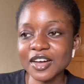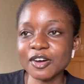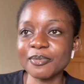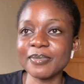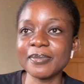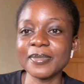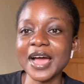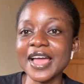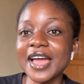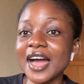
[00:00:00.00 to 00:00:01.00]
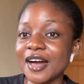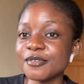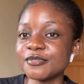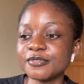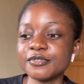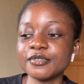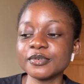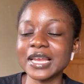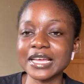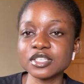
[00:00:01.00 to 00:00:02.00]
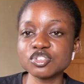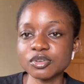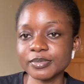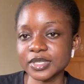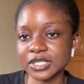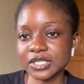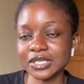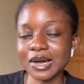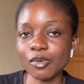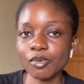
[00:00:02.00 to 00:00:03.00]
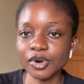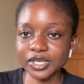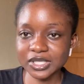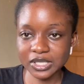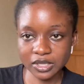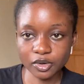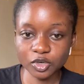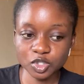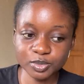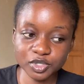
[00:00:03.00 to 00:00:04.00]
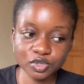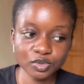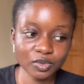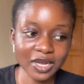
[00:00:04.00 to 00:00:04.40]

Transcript: I have like somebody that works in the hospital,